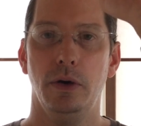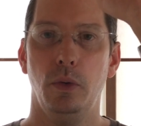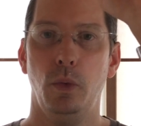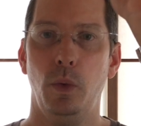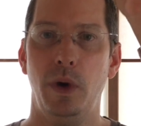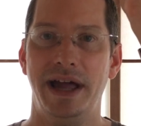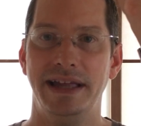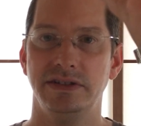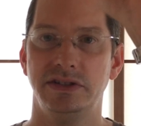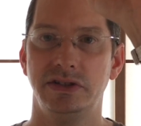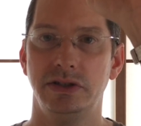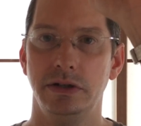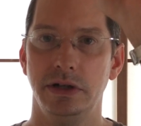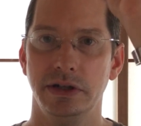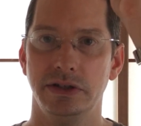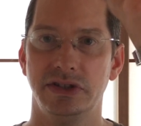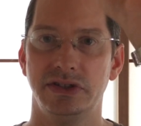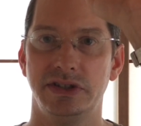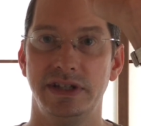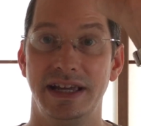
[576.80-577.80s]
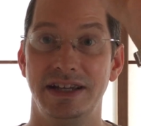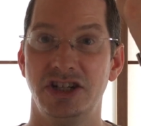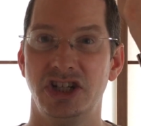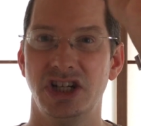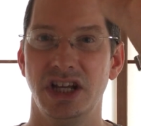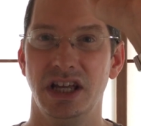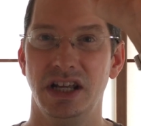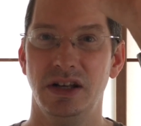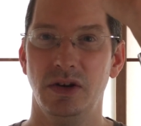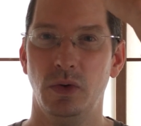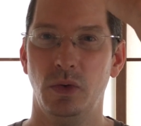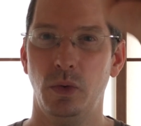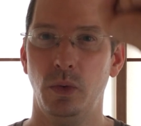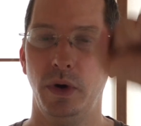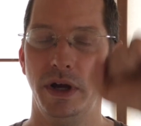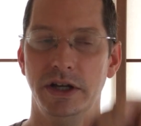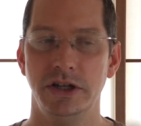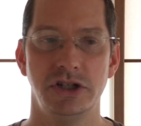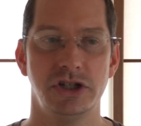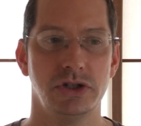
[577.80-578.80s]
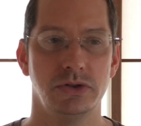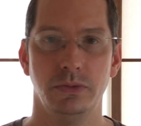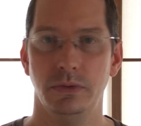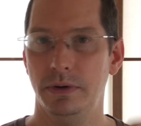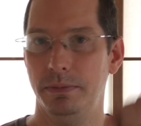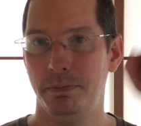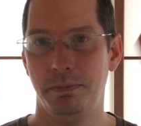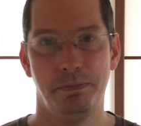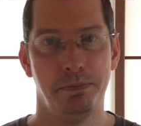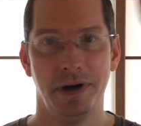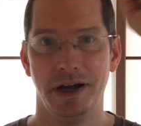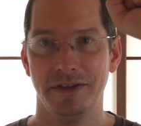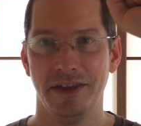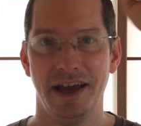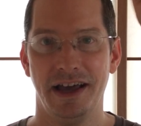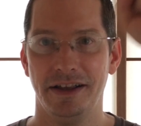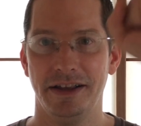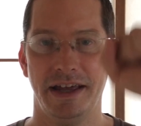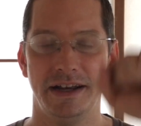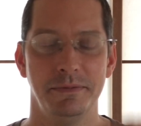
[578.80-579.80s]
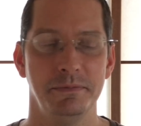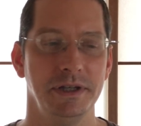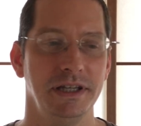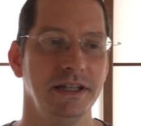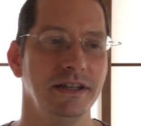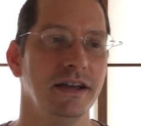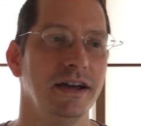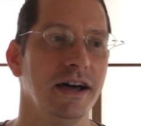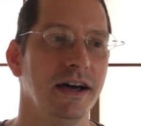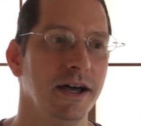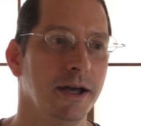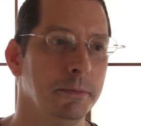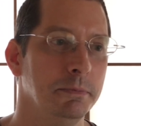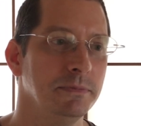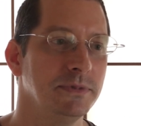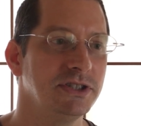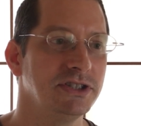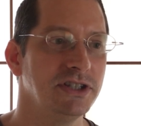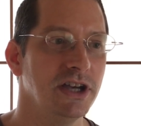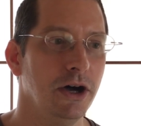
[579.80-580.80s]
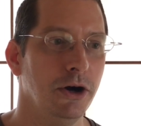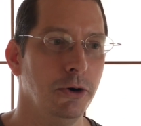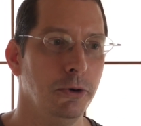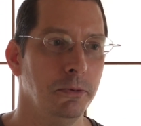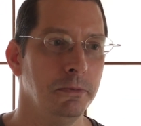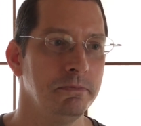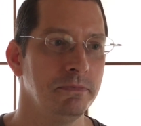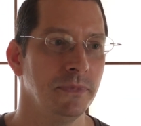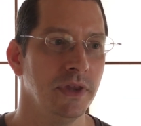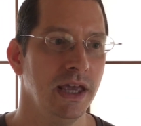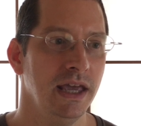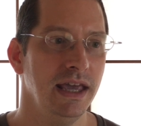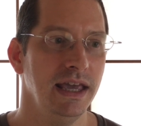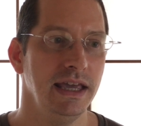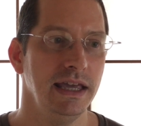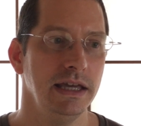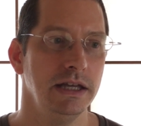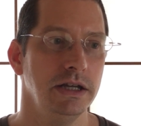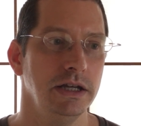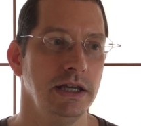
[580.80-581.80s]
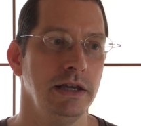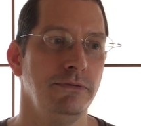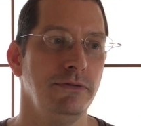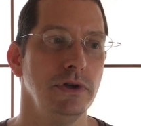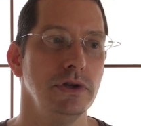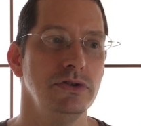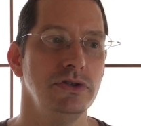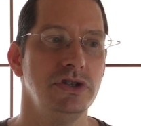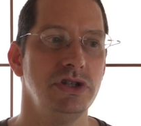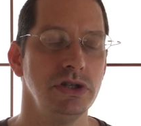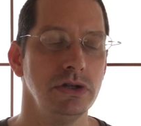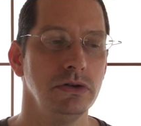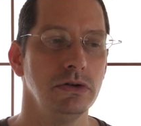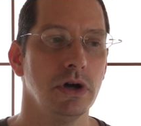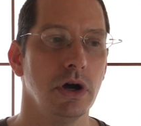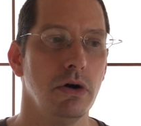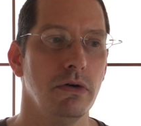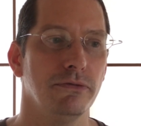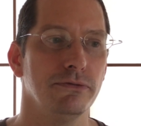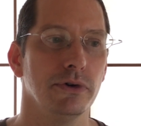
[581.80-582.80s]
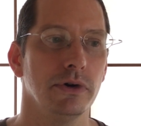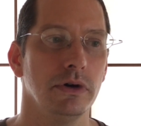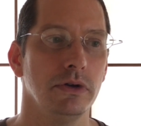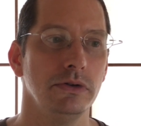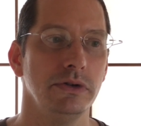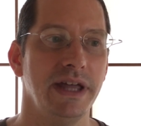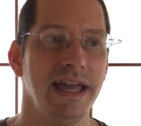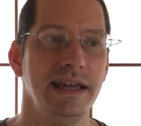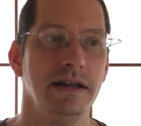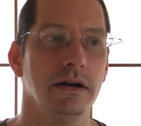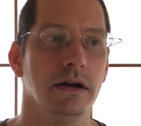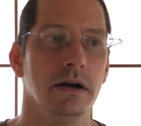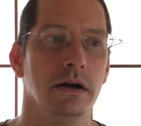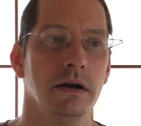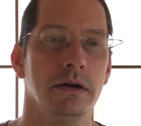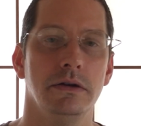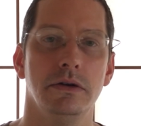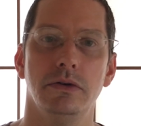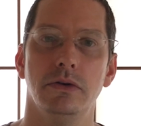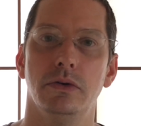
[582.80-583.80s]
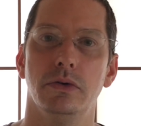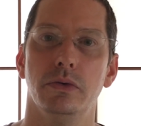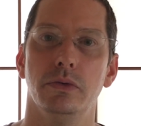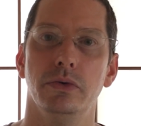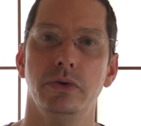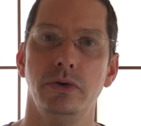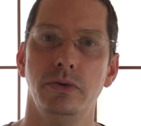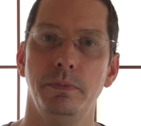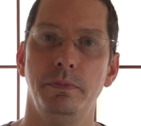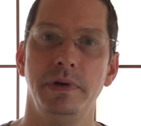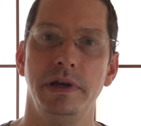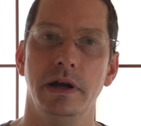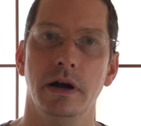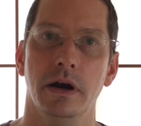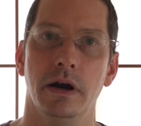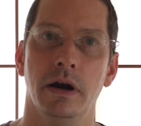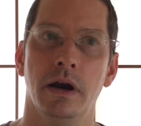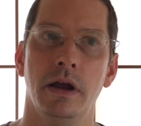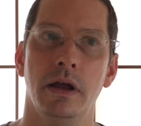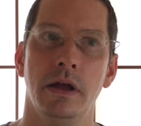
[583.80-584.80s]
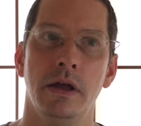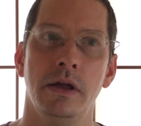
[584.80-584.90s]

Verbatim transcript: wetsuit extension, which would bug the hell out of me. So, you know, if you do go for a later root beer,